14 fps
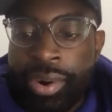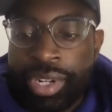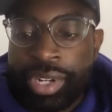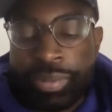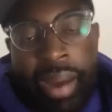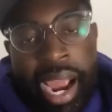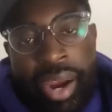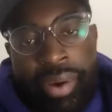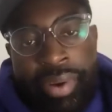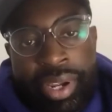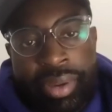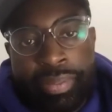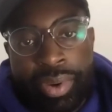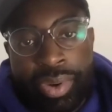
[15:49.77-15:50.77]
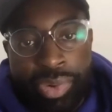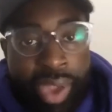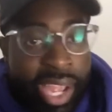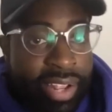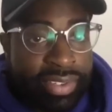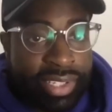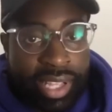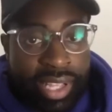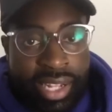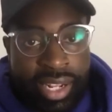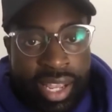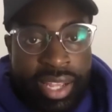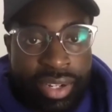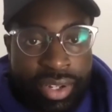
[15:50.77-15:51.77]
aspiring creatives
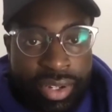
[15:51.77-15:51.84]
in